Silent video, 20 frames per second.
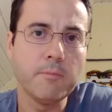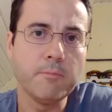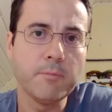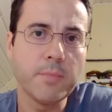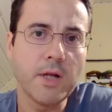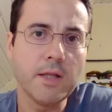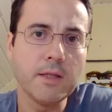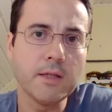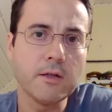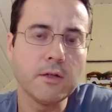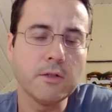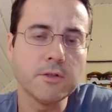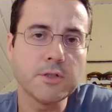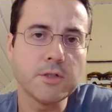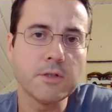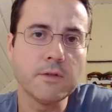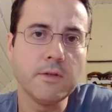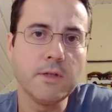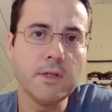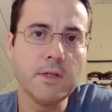
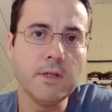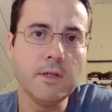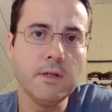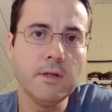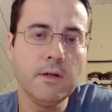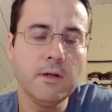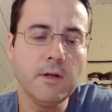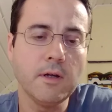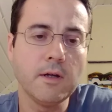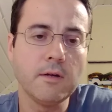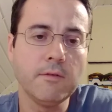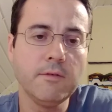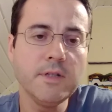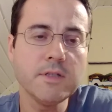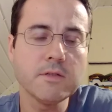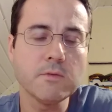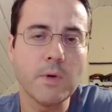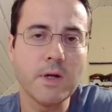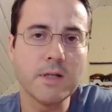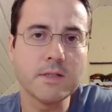polyculture. The
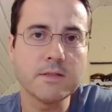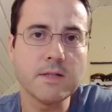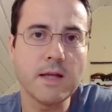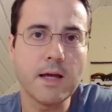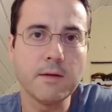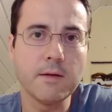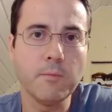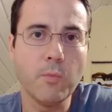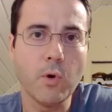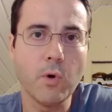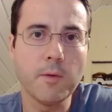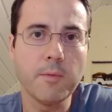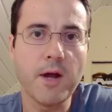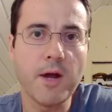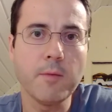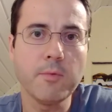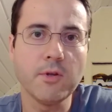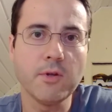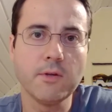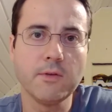reason why it's not more
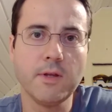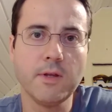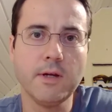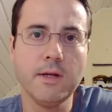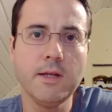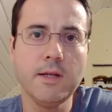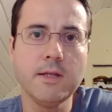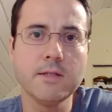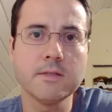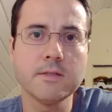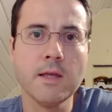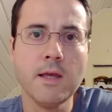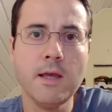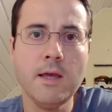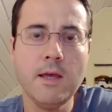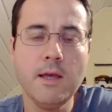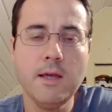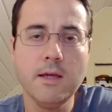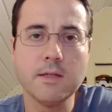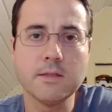popular than it is
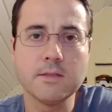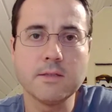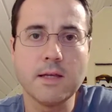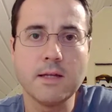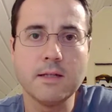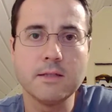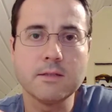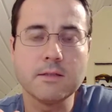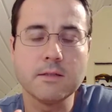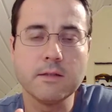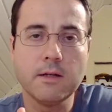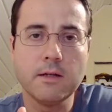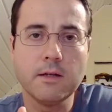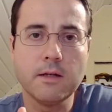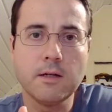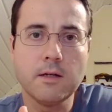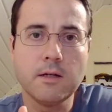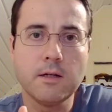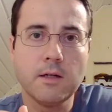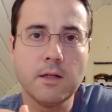that it's
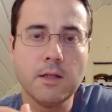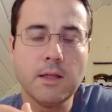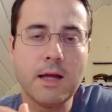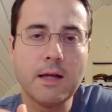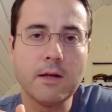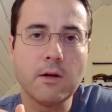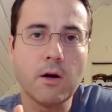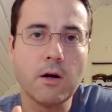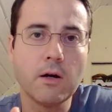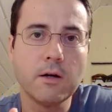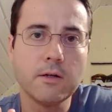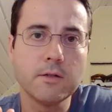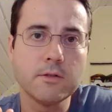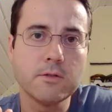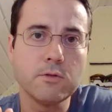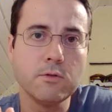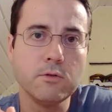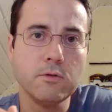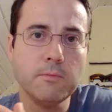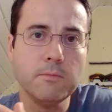a lot harder
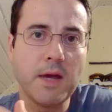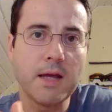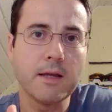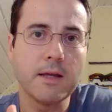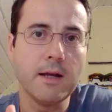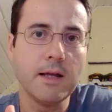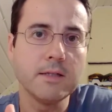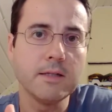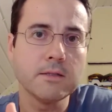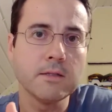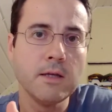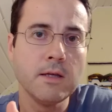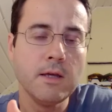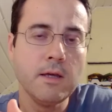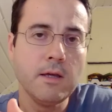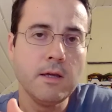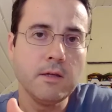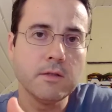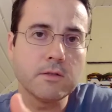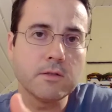to mechanize.
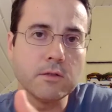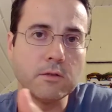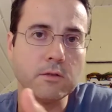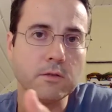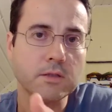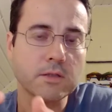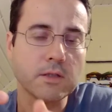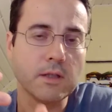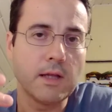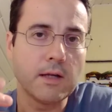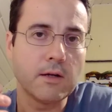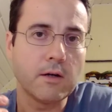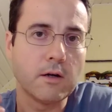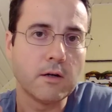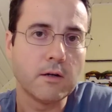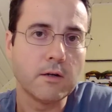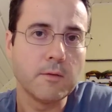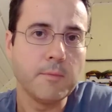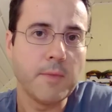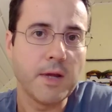So it's a lot
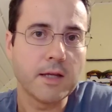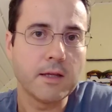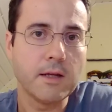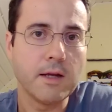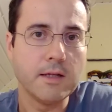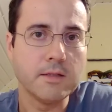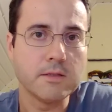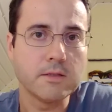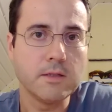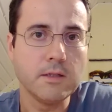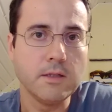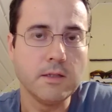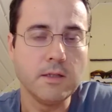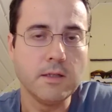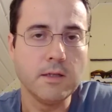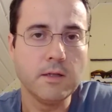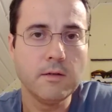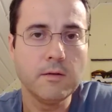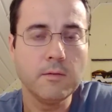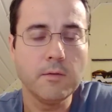harder to mechanize the
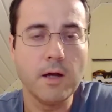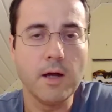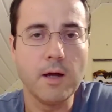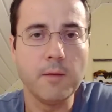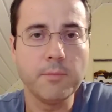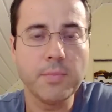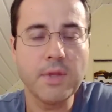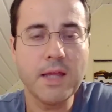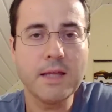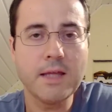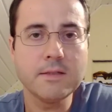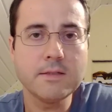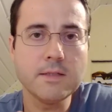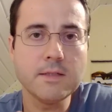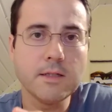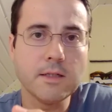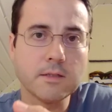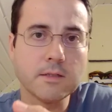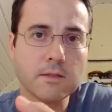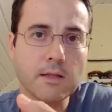
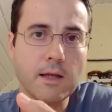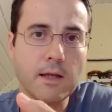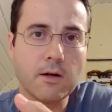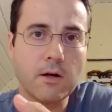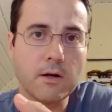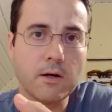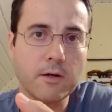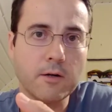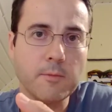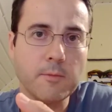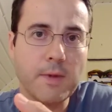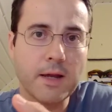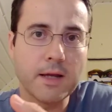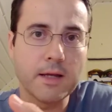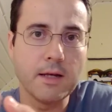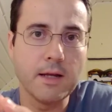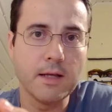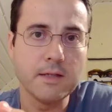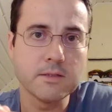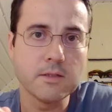planting, it's a lot harder to
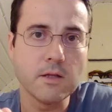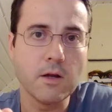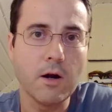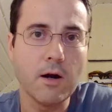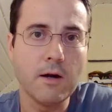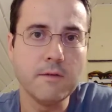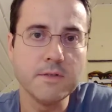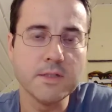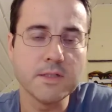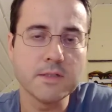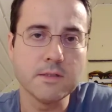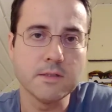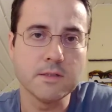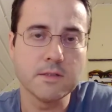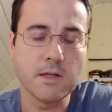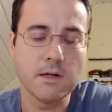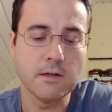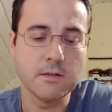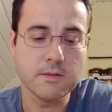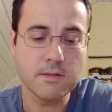mechanize the harvest,
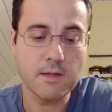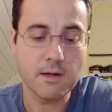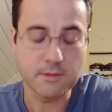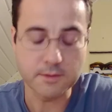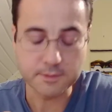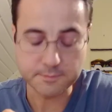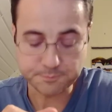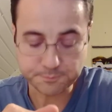etc., etc.